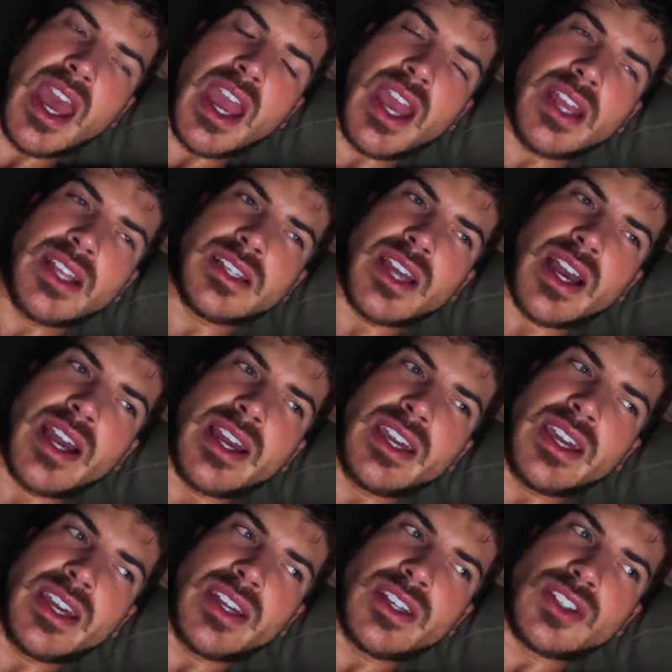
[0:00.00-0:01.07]
and
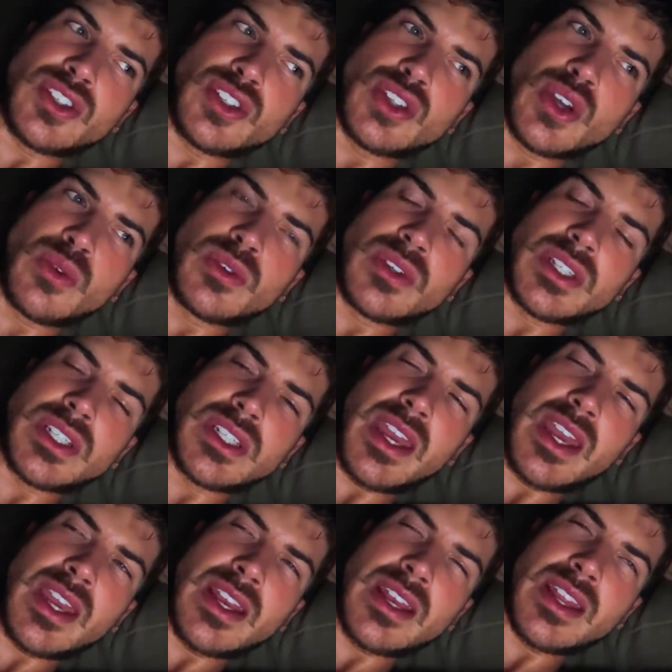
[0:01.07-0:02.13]
I soaked
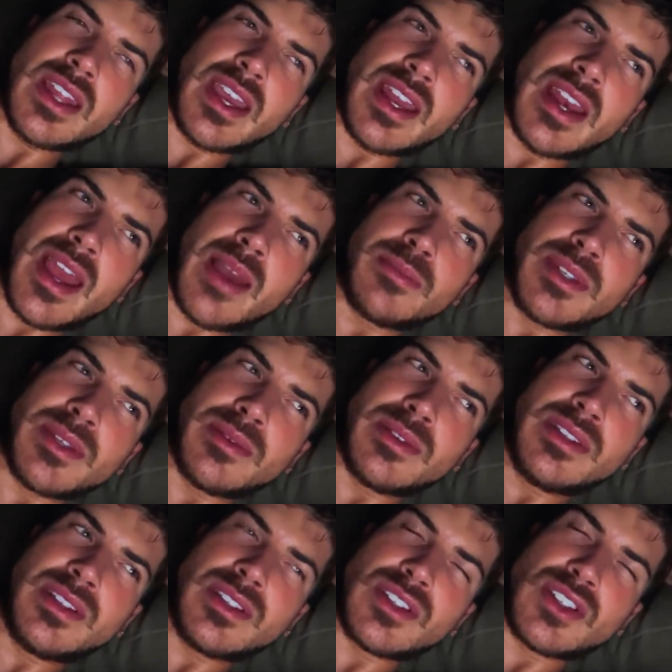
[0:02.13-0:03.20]
in like an
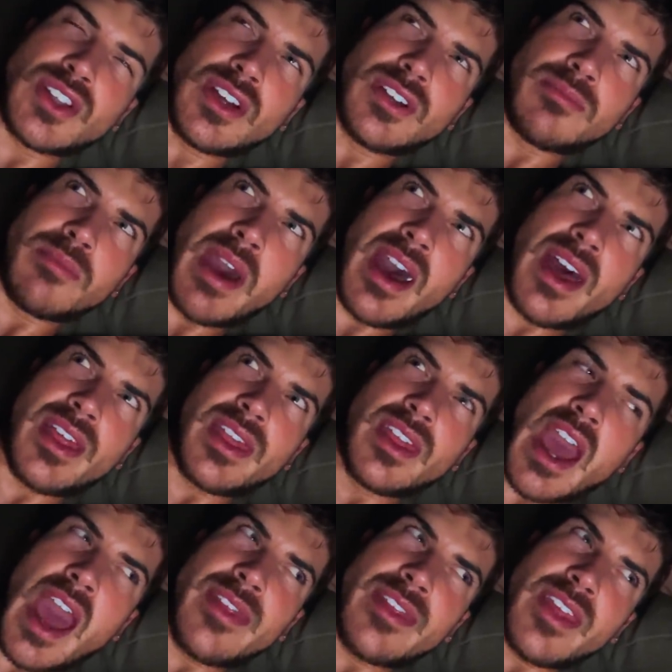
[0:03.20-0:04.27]
Epsom salt bath.
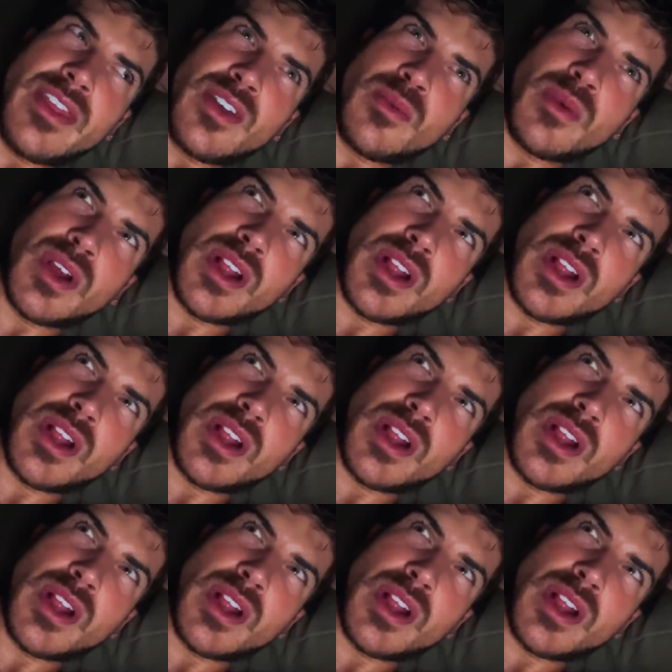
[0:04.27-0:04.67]
And then there were